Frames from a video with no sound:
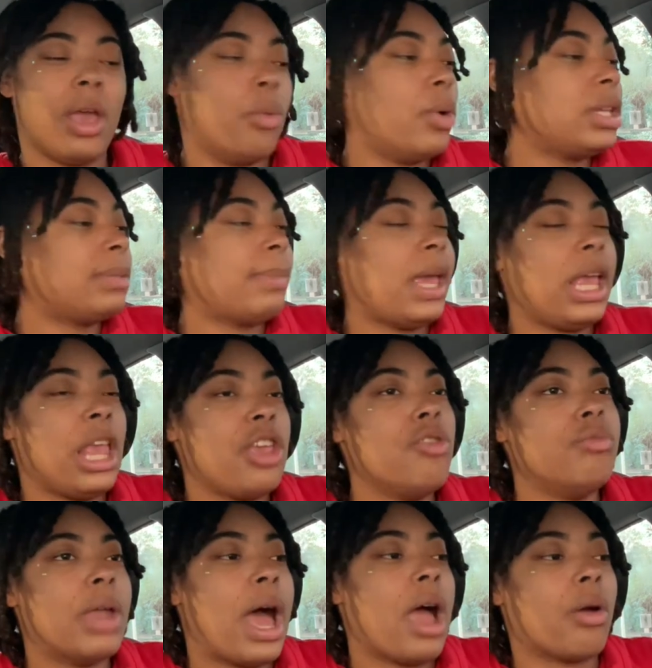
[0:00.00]
What's making
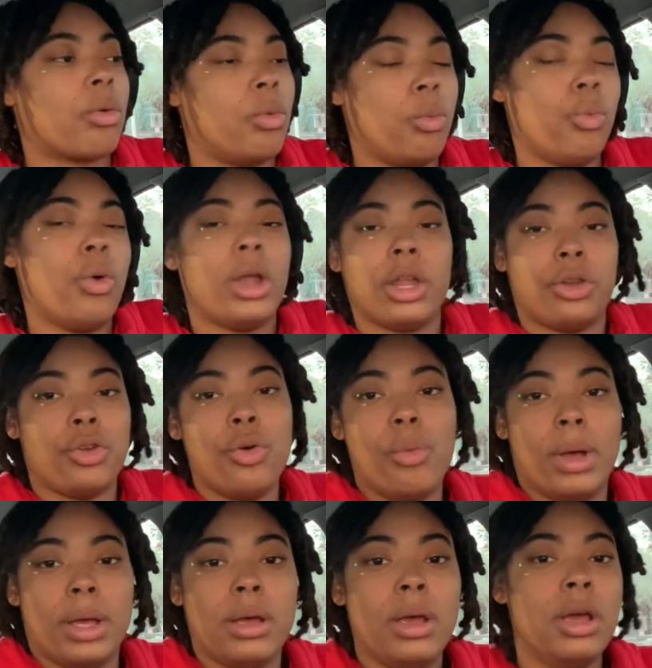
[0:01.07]
you not want to do
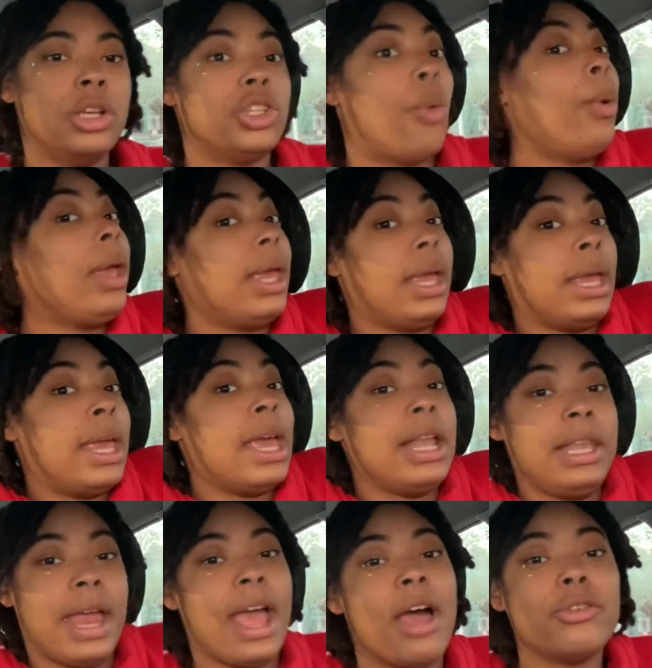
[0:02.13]
it? So we can
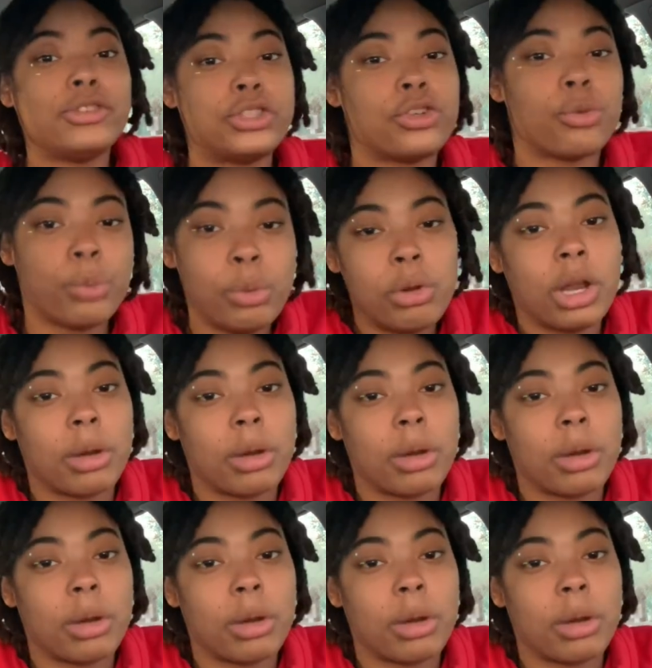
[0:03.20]
get down to the root of